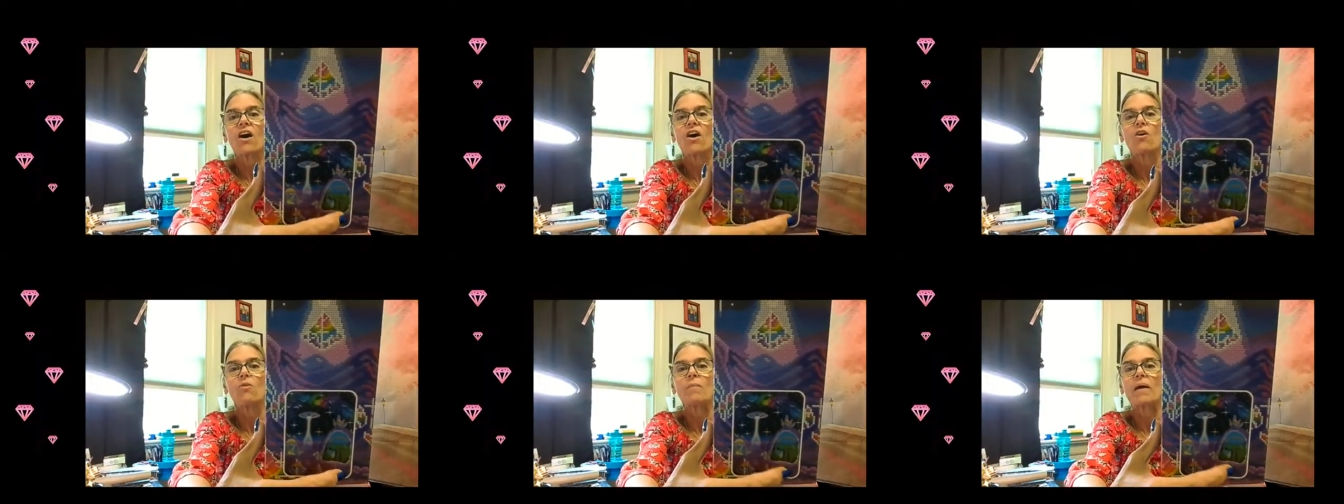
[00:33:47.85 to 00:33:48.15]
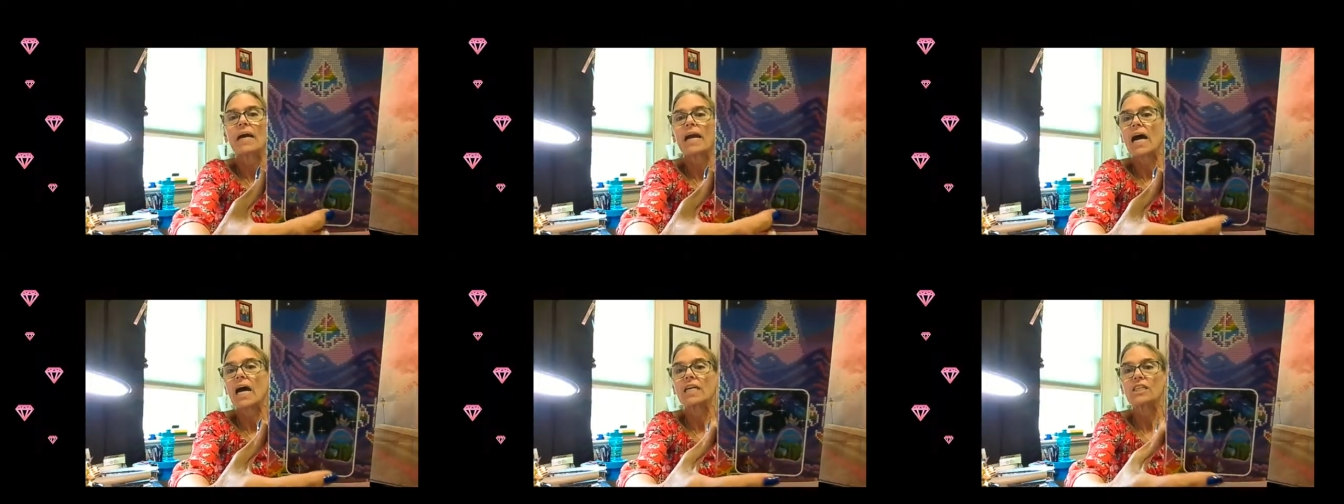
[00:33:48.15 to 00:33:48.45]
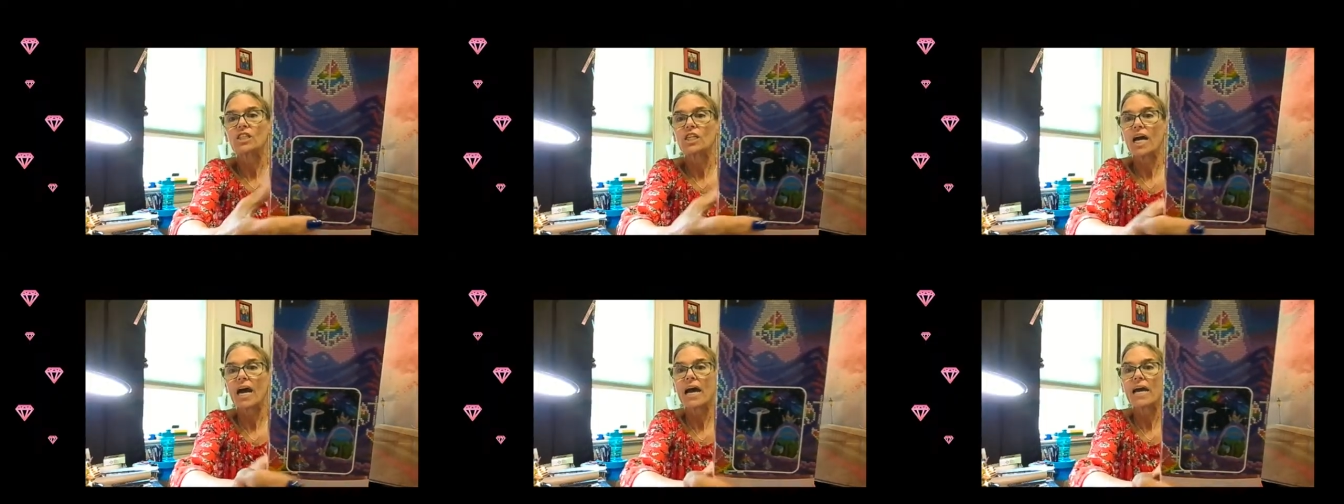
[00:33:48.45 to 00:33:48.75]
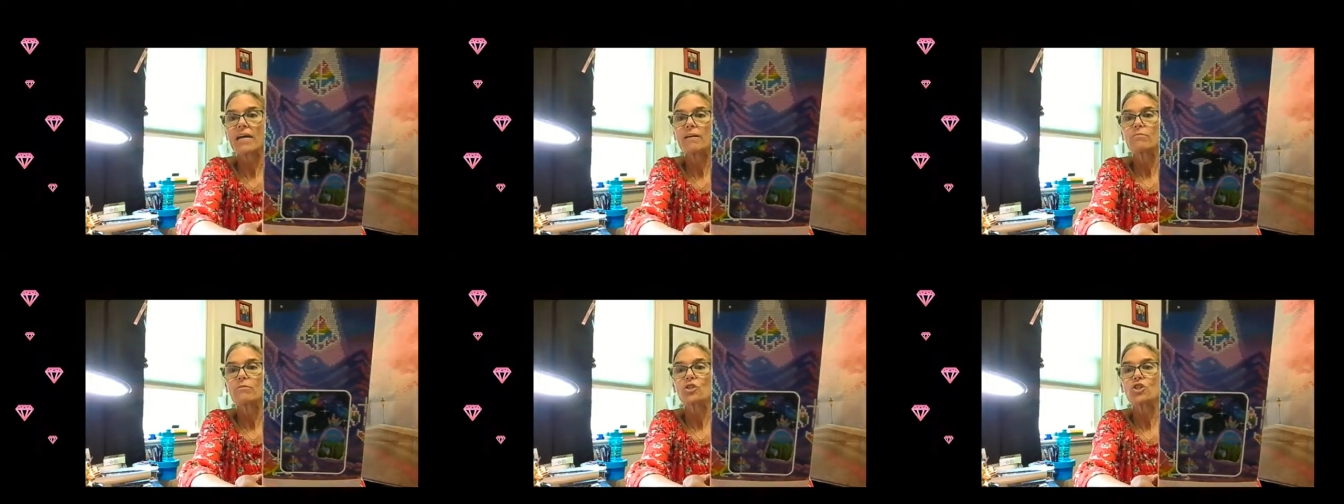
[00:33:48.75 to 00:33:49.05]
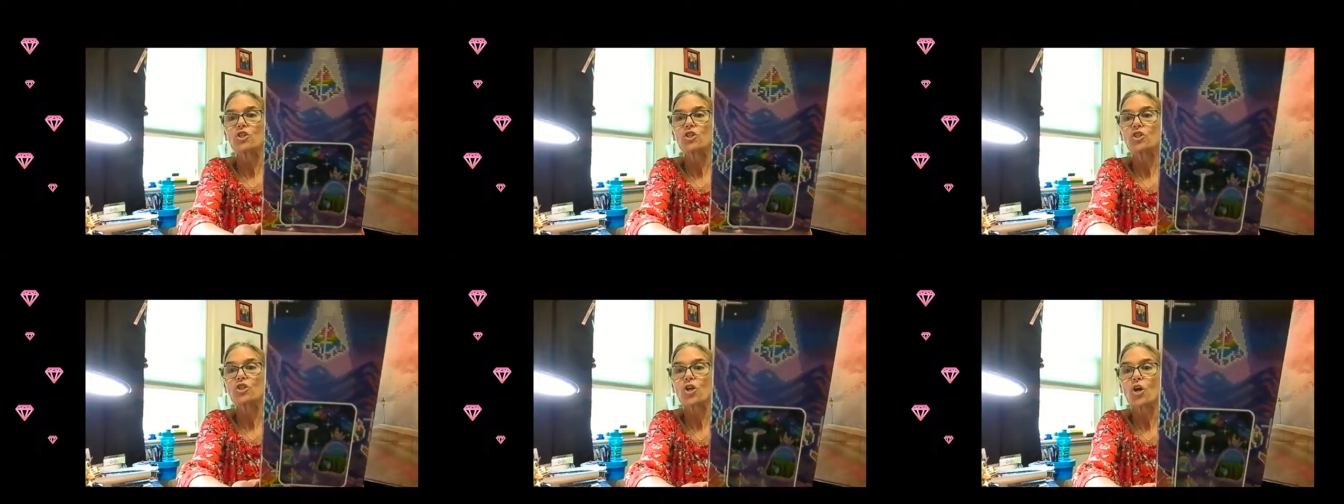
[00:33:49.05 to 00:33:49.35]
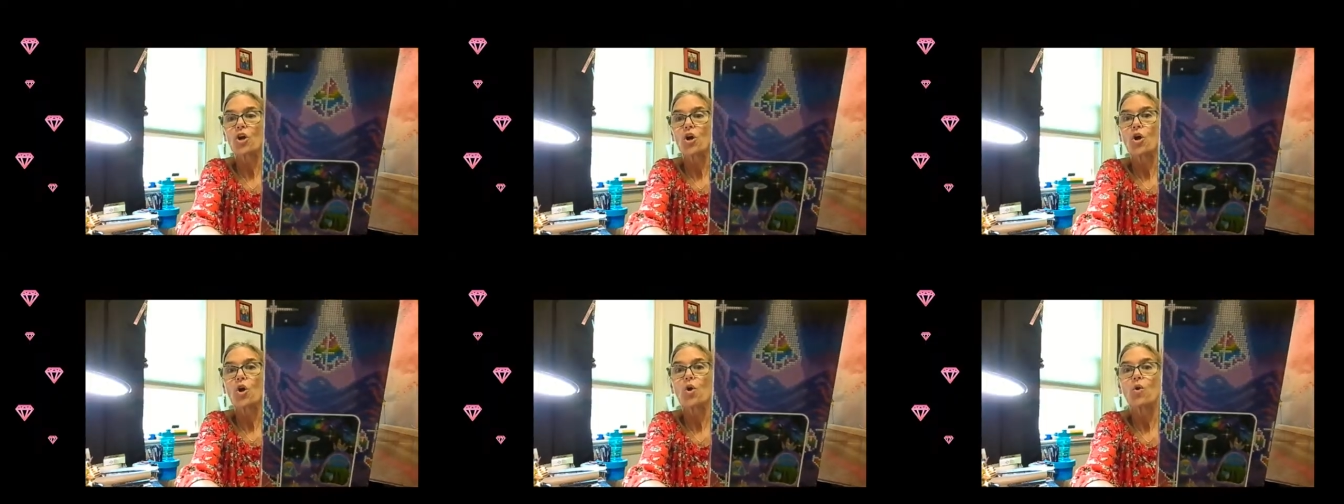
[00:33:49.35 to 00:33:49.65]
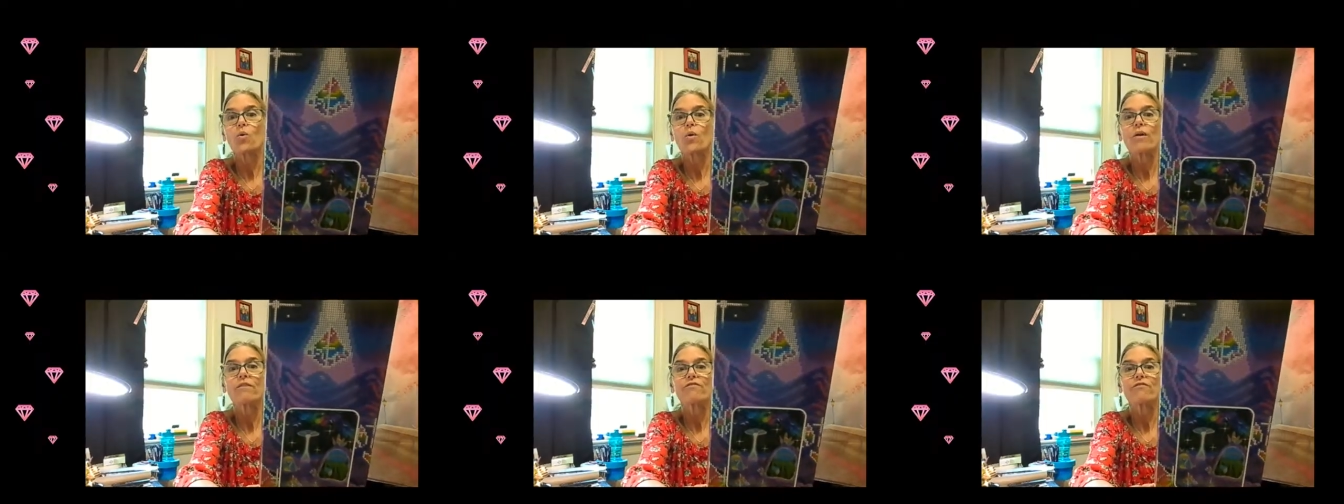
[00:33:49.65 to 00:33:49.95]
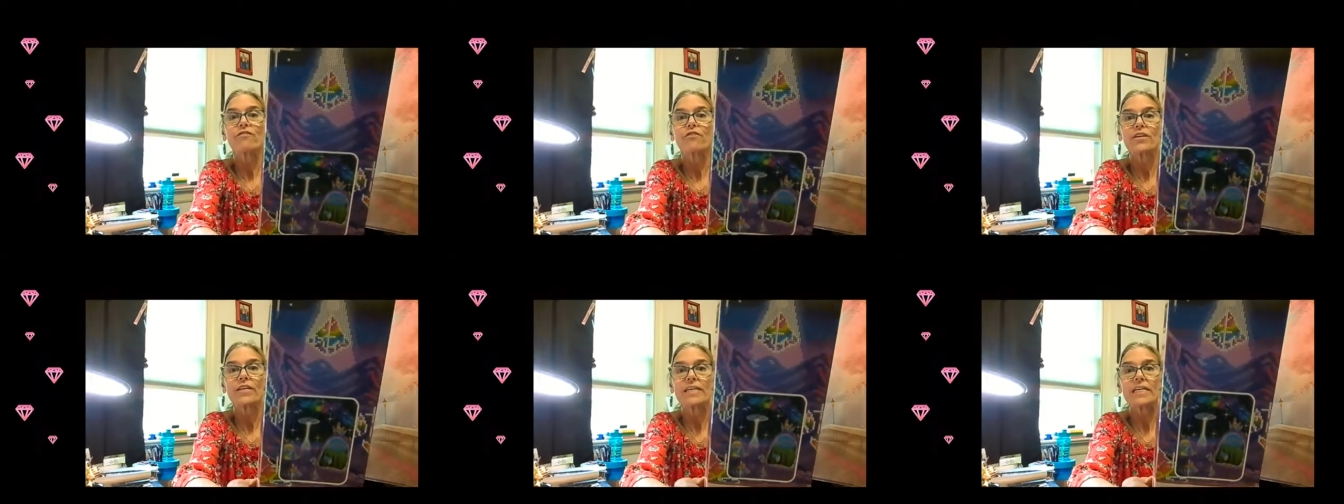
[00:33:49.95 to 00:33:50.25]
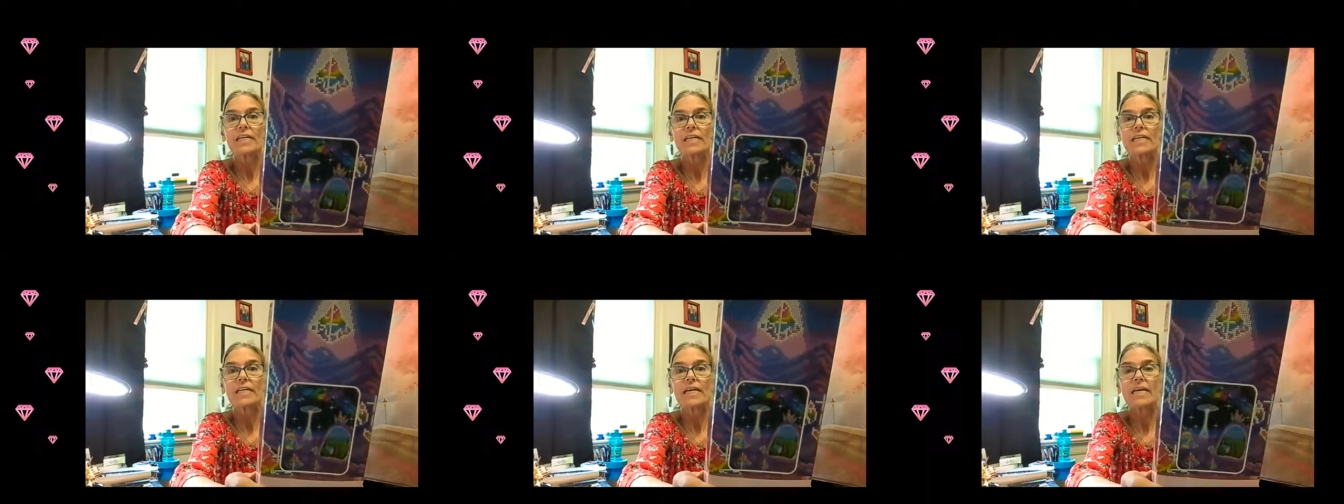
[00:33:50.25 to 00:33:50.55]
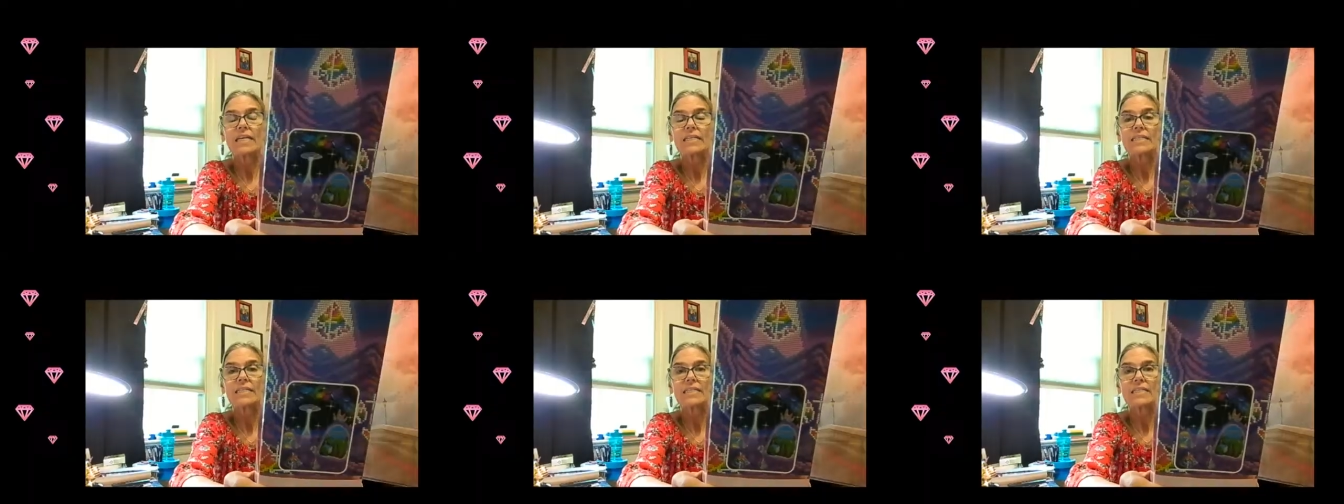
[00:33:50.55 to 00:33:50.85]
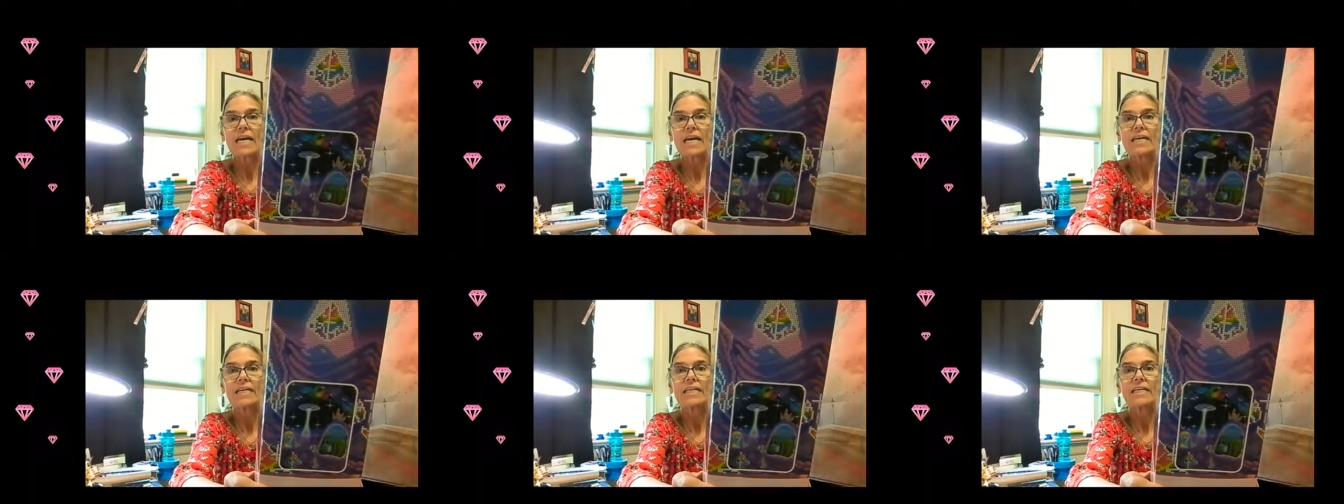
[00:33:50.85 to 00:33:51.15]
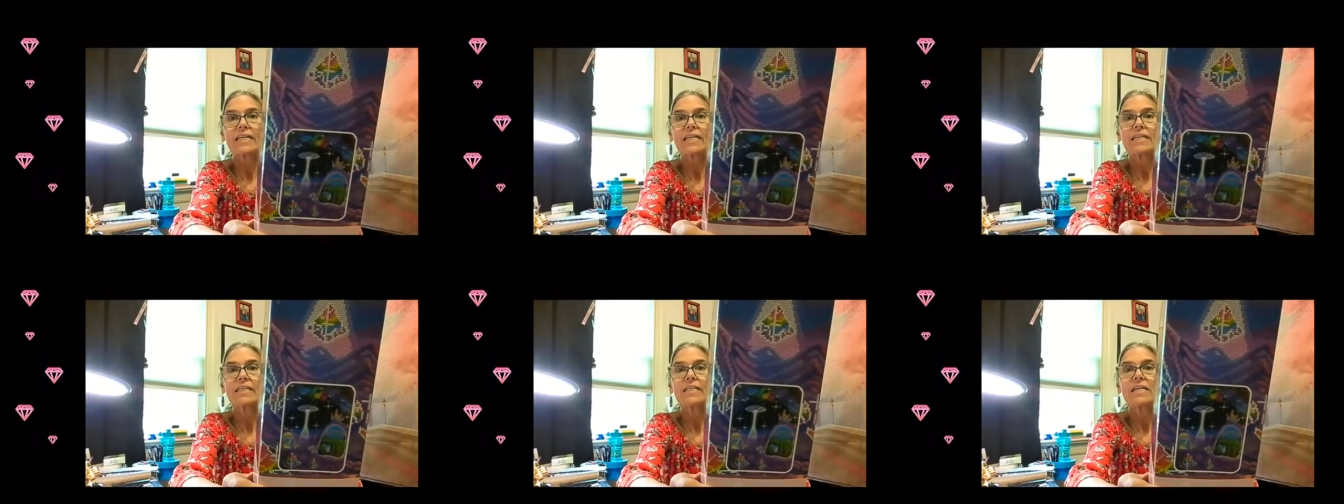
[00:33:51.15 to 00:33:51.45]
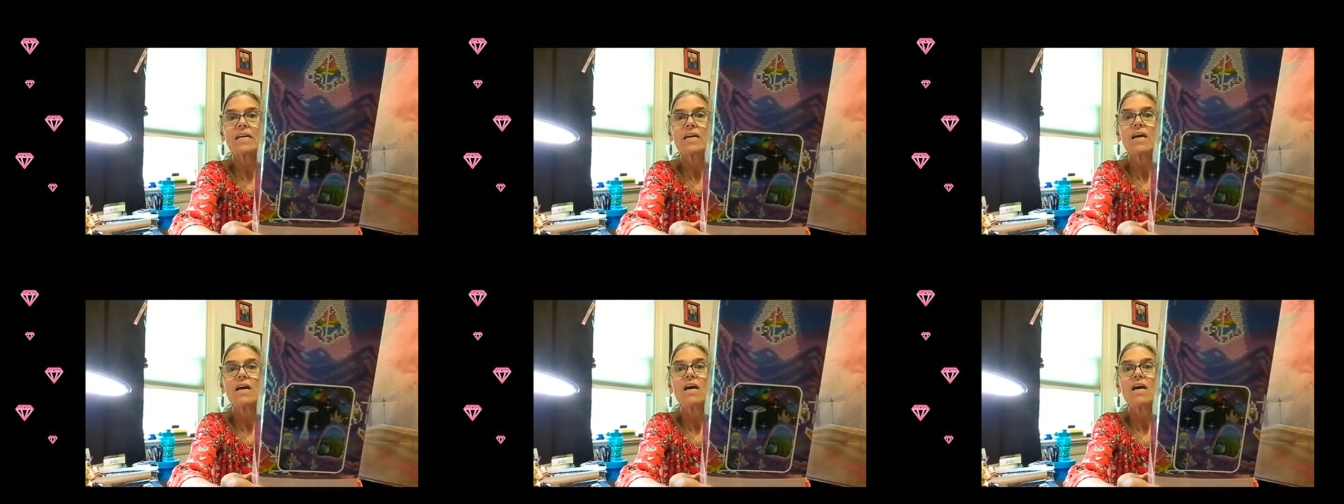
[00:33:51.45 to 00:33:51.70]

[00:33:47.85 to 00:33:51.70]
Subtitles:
Oh my gosh, I am so freaking excited.